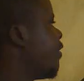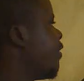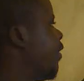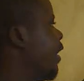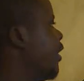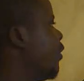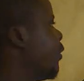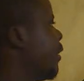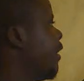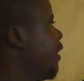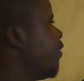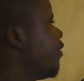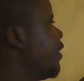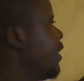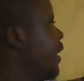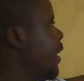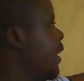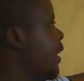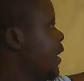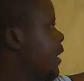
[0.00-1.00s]
value we have
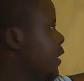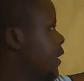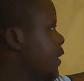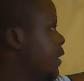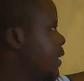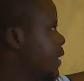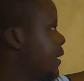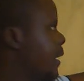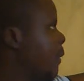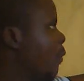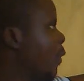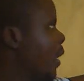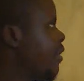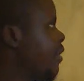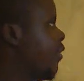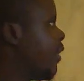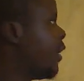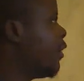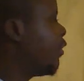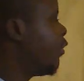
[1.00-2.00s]
here is the same y
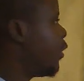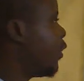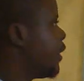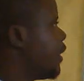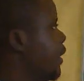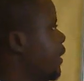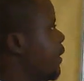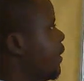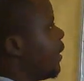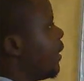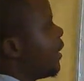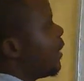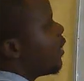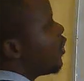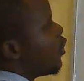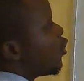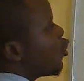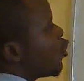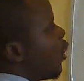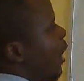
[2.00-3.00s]
value for T.
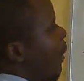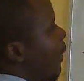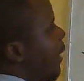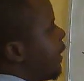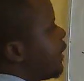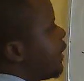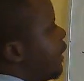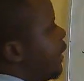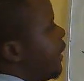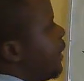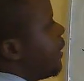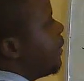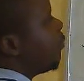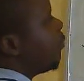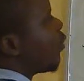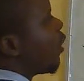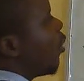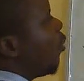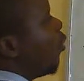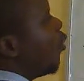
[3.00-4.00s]
So our T,
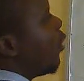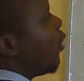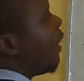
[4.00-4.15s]
we